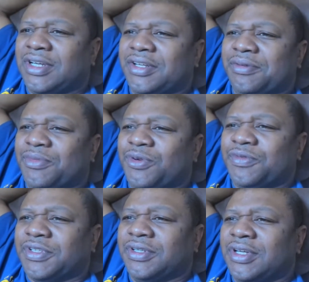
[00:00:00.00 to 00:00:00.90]
in the
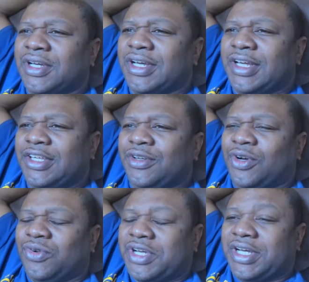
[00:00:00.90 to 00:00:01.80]
movie. You
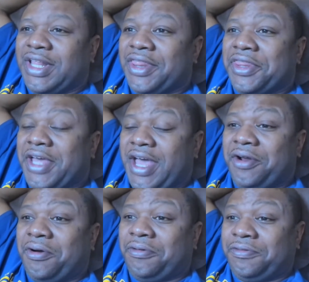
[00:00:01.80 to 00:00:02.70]
don't cut
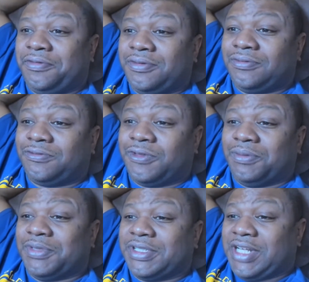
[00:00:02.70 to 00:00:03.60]
that off
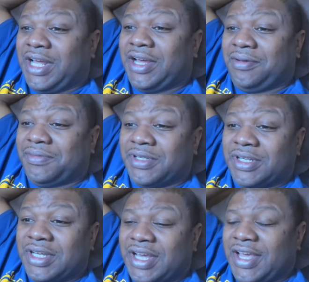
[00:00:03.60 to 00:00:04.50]
from the time.
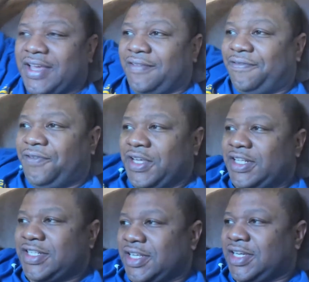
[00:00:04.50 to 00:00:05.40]
It
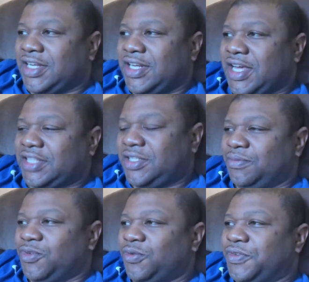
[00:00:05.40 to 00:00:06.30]
fits and connects the
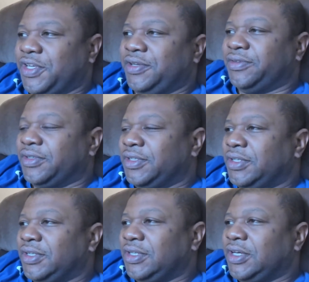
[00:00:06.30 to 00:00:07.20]
movie
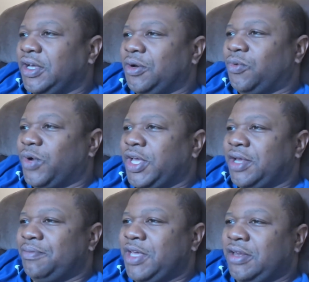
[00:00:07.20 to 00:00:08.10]
in a way
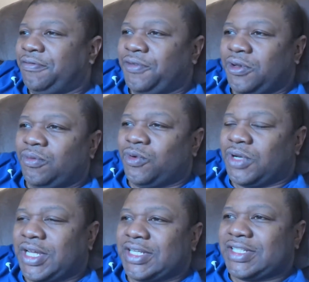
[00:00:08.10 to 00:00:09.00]
that made it feel more
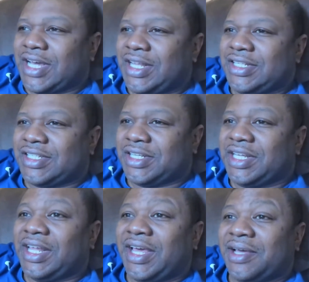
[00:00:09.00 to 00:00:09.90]
like Silence of the
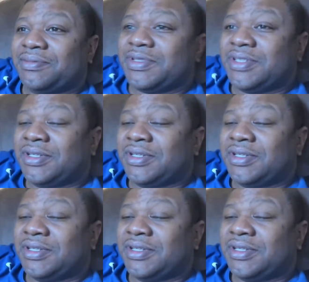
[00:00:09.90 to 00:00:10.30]
Lambs